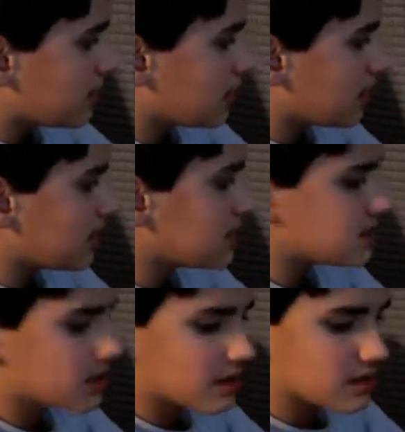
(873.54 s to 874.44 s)
guess yeah,
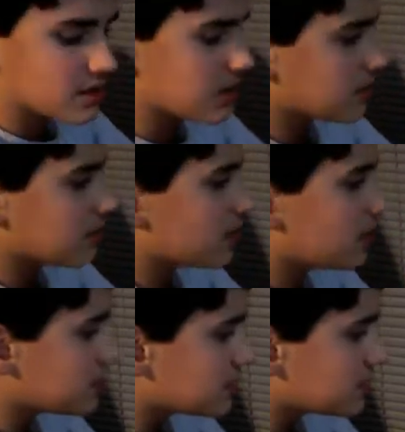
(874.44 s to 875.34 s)
there's nothing really
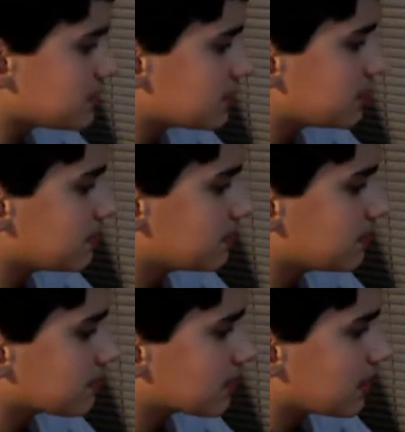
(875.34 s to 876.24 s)
else to do.
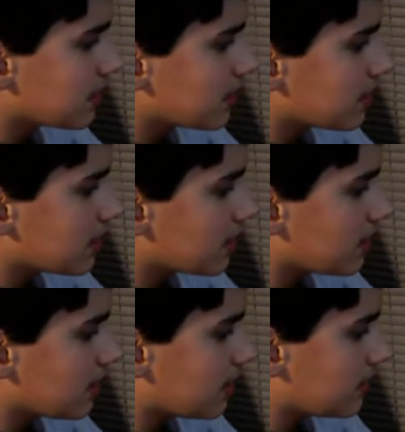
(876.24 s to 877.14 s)

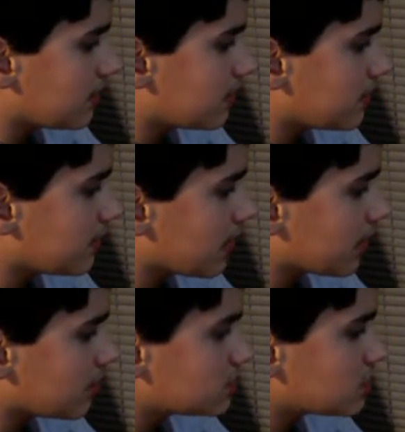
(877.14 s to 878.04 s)
I
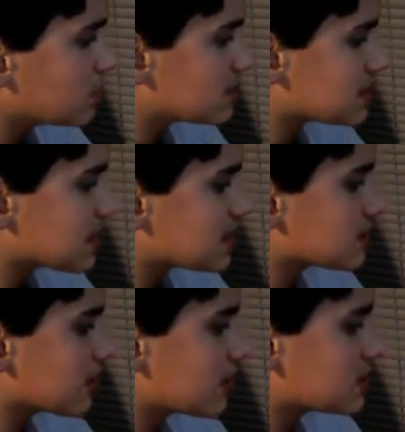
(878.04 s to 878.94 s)
could show you a size
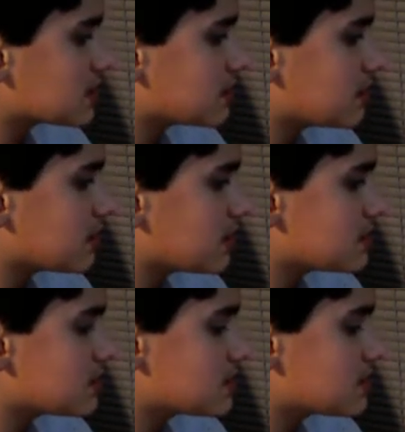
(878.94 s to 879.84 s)
comparison,
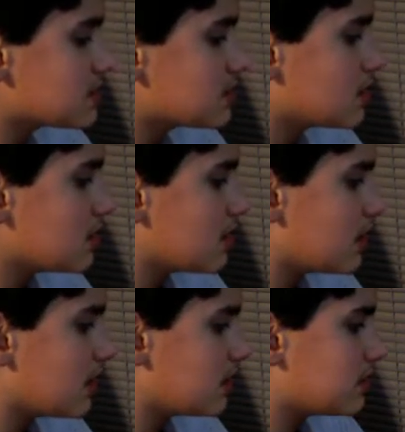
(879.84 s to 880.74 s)
but
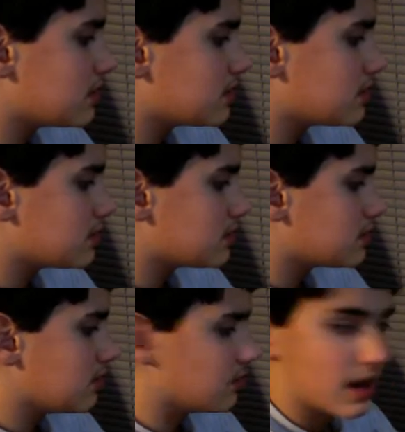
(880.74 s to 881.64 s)
I
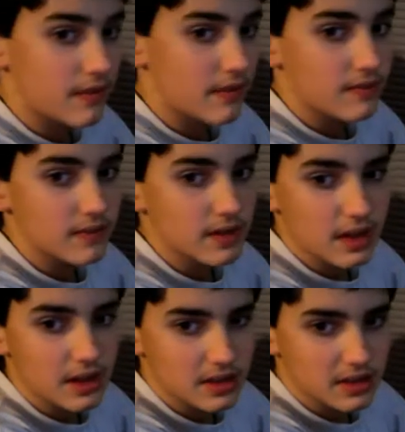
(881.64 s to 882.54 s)
don't have
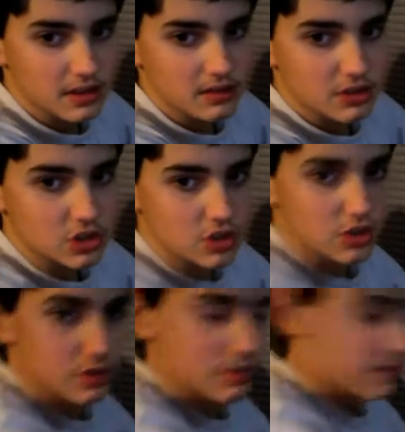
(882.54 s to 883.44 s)
anything to show you